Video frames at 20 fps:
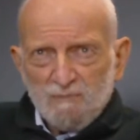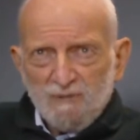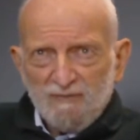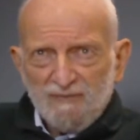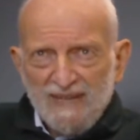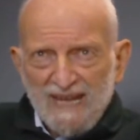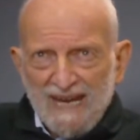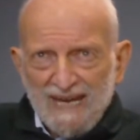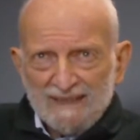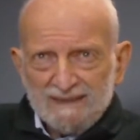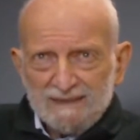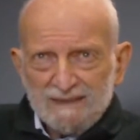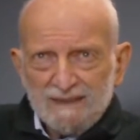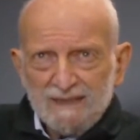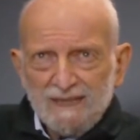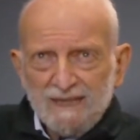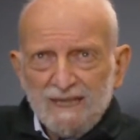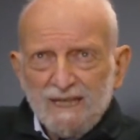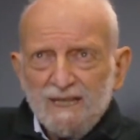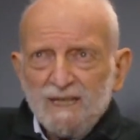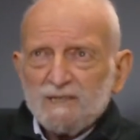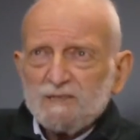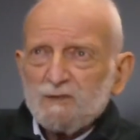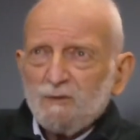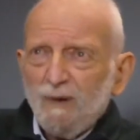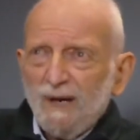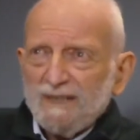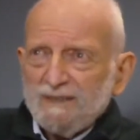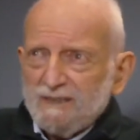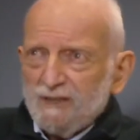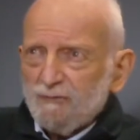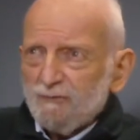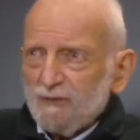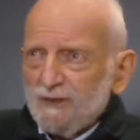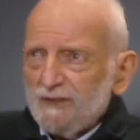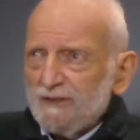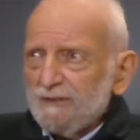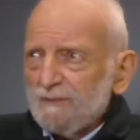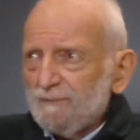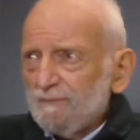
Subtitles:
of cattle is quite different.